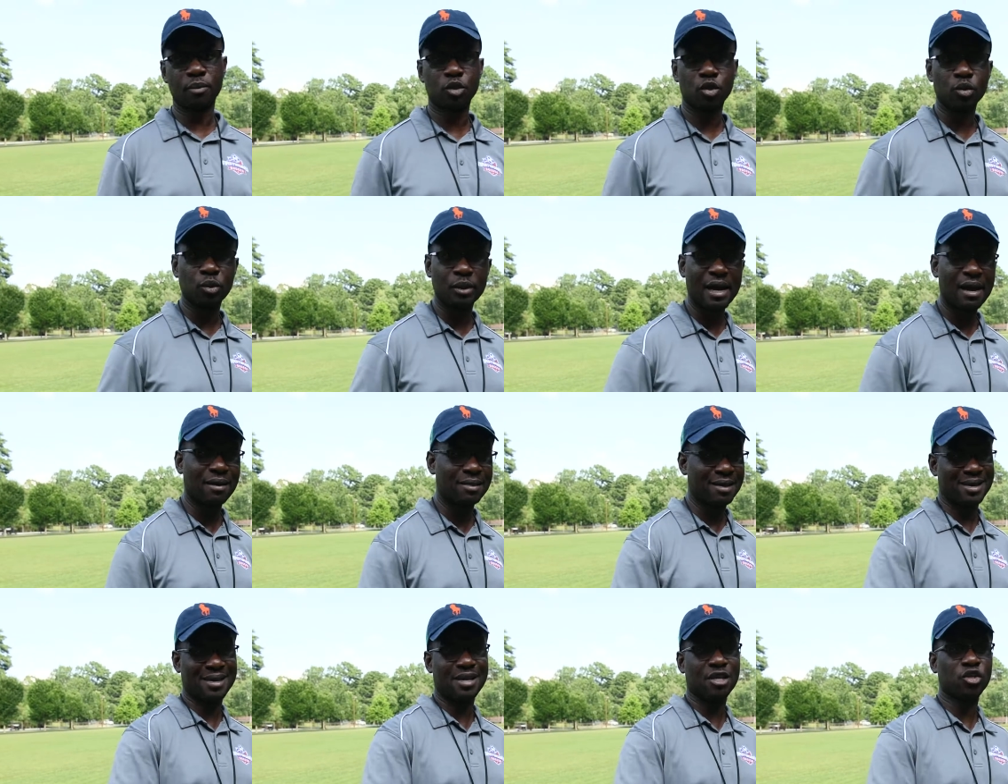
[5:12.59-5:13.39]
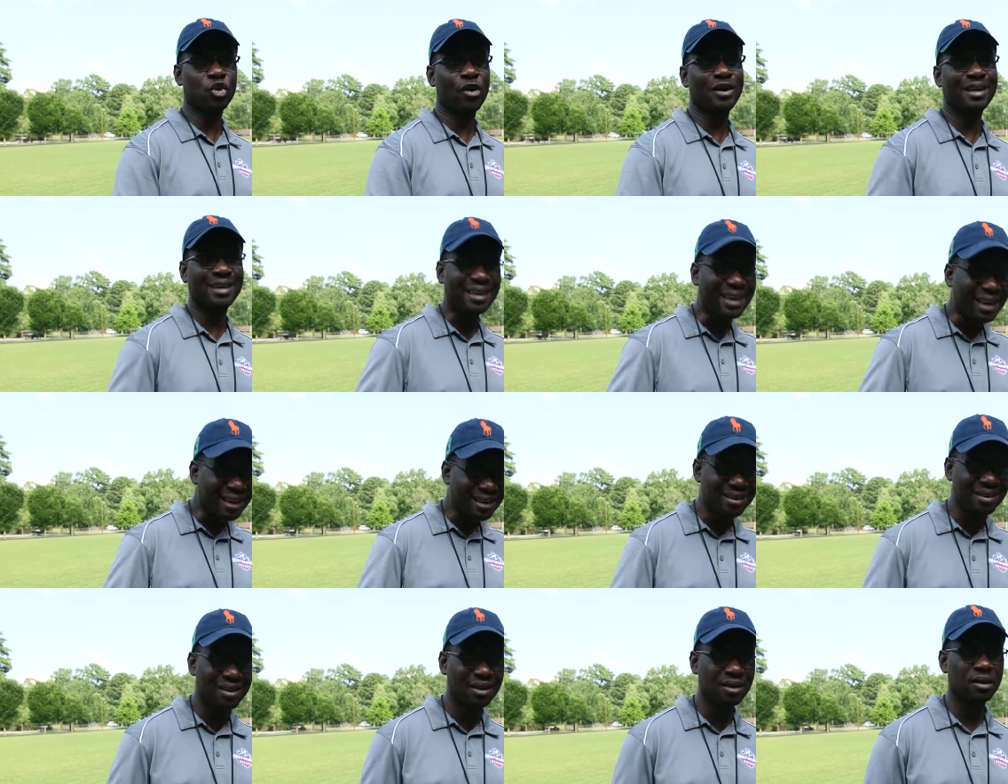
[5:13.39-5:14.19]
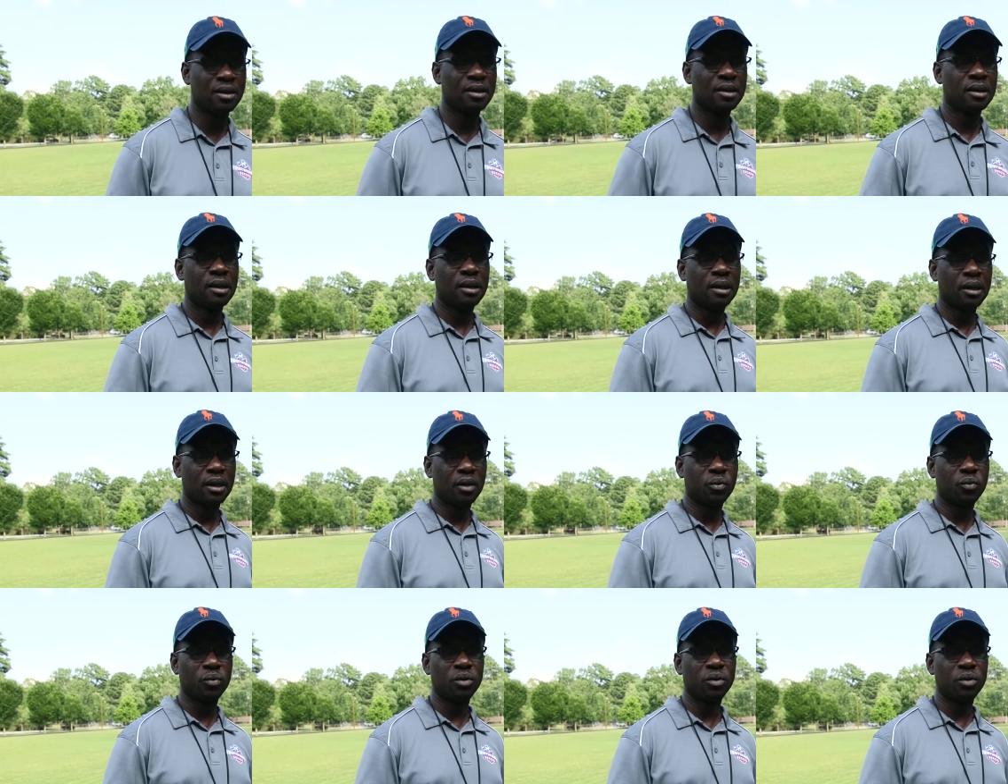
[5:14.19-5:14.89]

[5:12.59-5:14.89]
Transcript: So now the kids are getting it, and